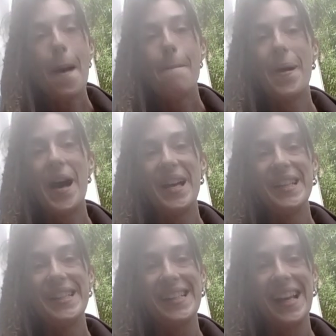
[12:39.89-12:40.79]

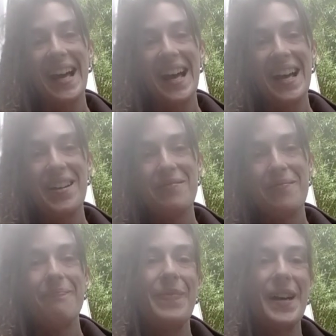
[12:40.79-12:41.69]

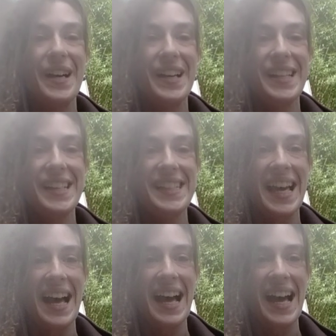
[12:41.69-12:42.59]
But
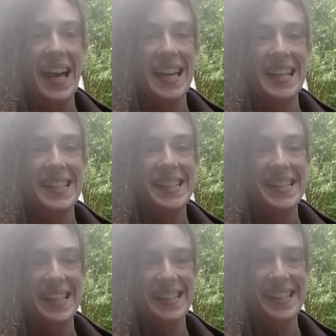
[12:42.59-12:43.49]
yeah,
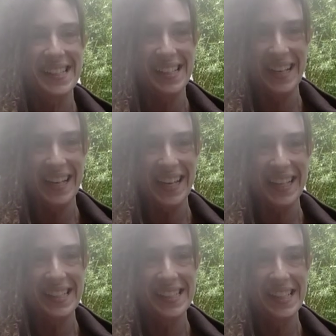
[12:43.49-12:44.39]

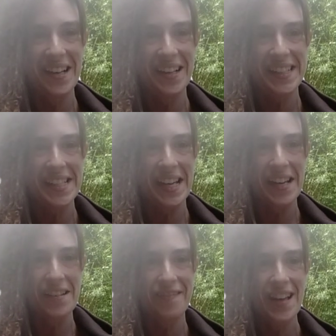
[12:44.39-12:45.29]
it's
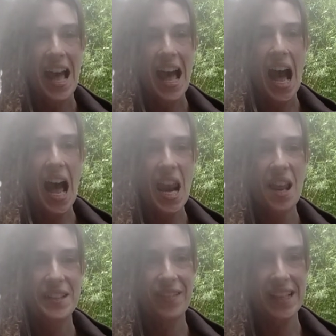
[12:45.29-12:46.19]
a
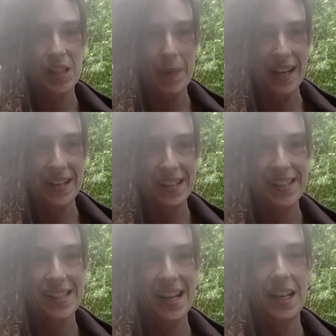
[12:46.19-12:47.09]
lot of
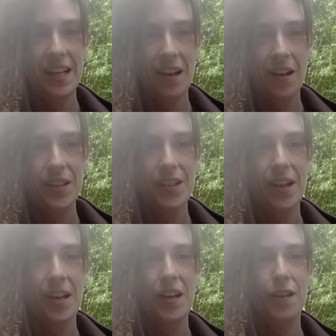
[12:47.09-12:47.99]
expense, a lot
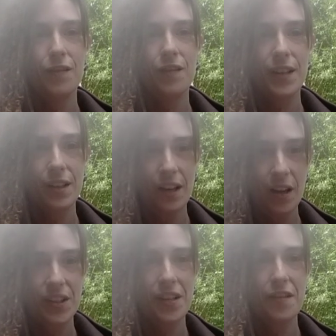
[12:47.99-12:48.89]

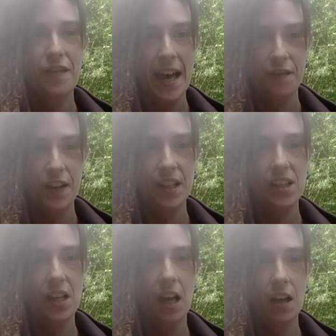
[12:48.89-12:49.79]
of effort,
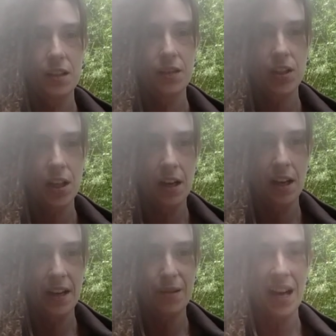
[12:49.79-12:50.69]
a lot of
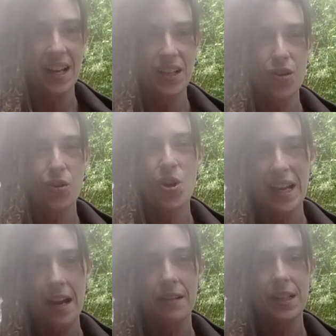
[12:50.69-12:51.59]
time, and you're not
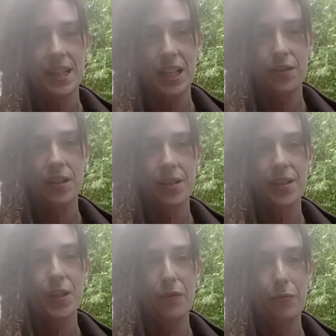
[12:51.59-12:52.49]
guaranteed
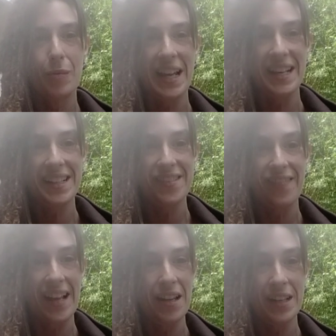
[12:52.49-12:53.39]
results with one planet
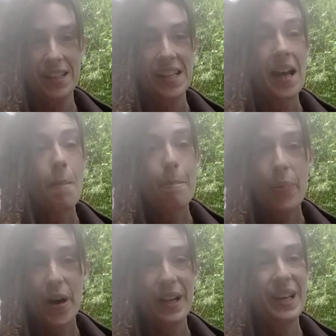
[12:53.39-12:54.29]
development.
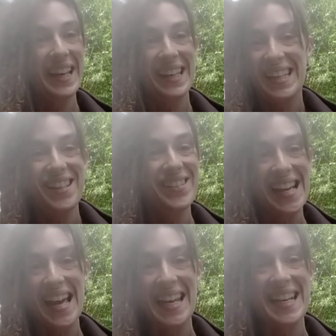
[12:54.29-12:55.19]
But like I keep
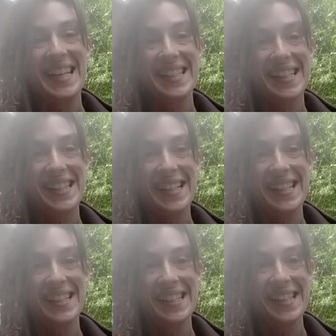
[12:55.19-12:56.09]
saying, it's
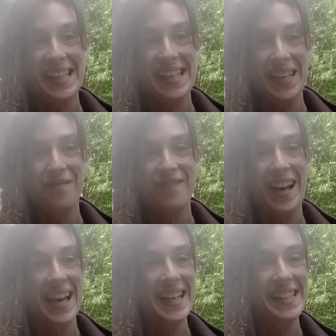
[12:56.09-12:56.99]
a scheme
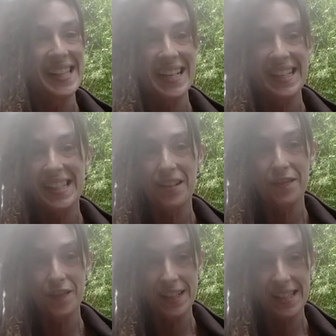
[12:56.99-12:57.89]
that is in its
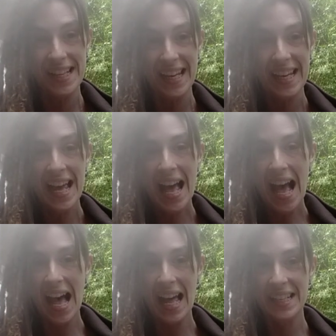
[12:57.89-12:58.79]
infancy
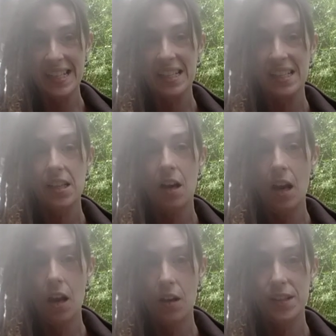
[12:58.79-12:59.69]
and it's got a
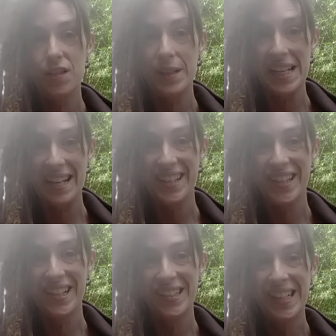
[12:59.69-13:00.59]
lot of
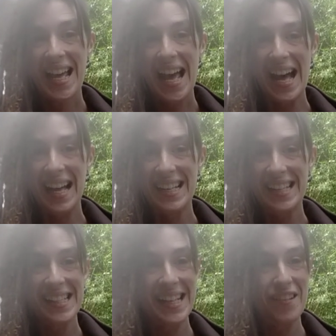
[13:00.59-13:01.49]
potential.
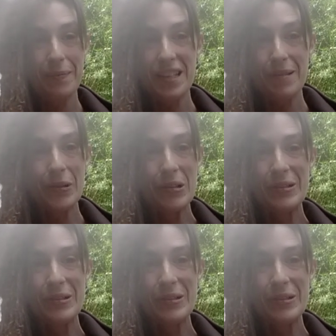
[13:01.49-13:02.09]
And if people